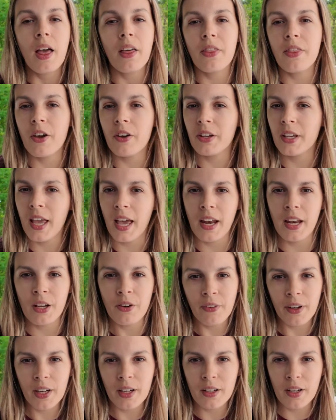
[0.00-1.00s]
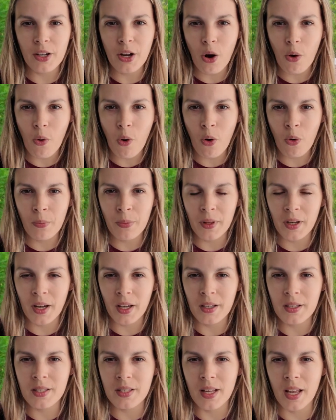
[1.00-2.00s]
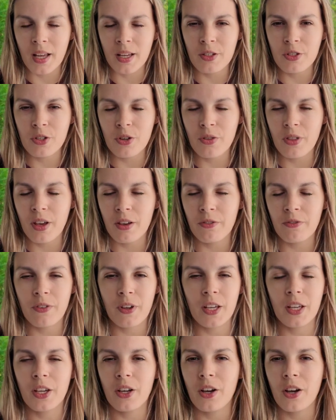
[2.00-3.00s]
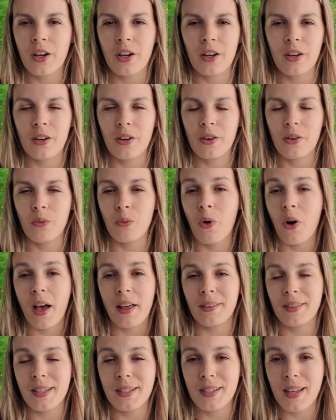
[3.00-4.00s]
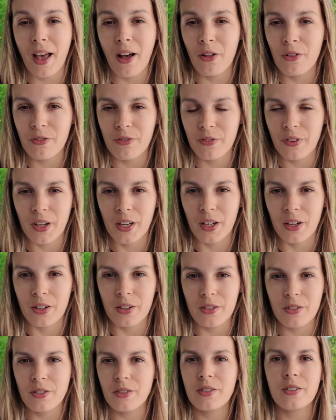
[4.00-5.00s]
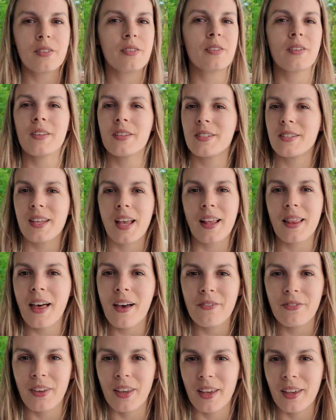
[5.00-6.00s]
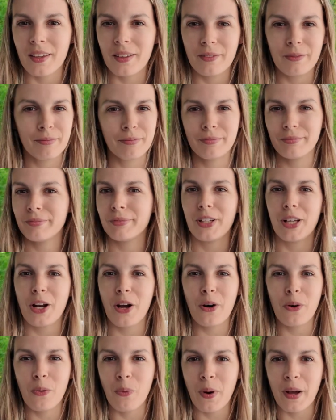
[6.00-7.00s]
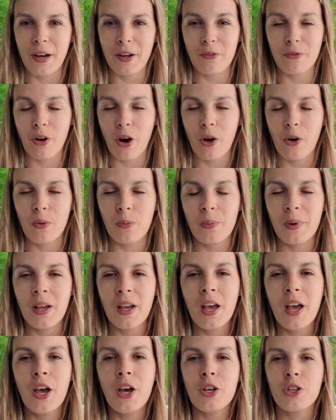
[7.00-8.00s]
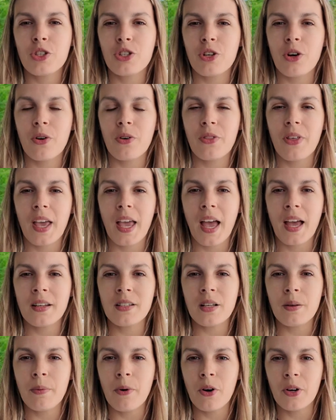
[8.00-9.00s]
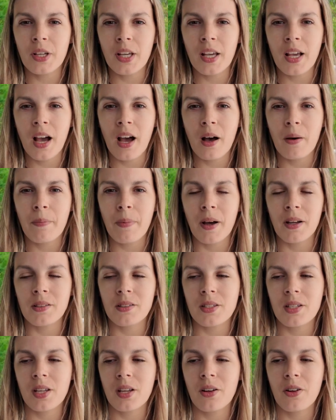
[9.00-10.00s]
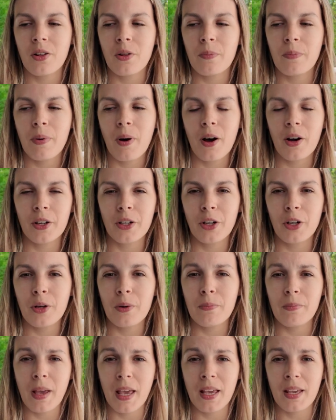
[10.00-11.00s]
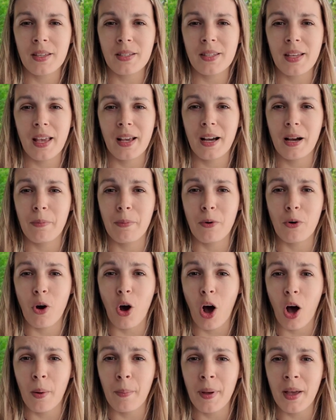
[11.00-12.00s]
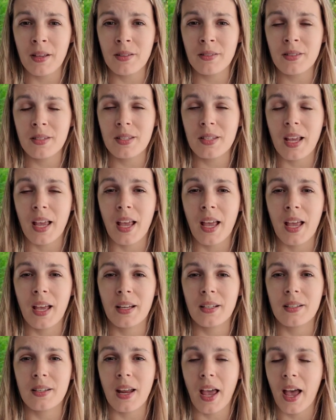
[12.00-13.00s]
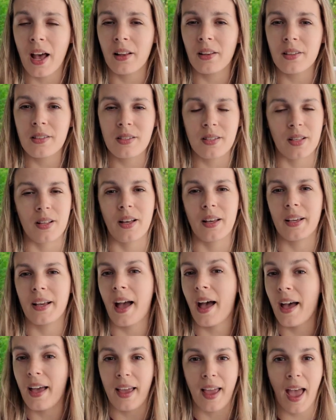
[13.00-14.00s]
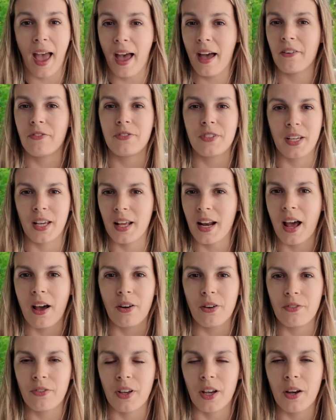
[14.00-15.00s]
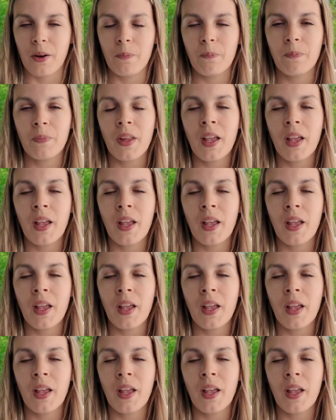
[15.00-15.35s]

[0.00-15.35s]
They're getting ready to go home the next day. So they figure, well, at least Elle figures, c'est la vie. One in Rome. So they end up hooking up until Parker makes a couple comments and Elle is like, I have to get out of here.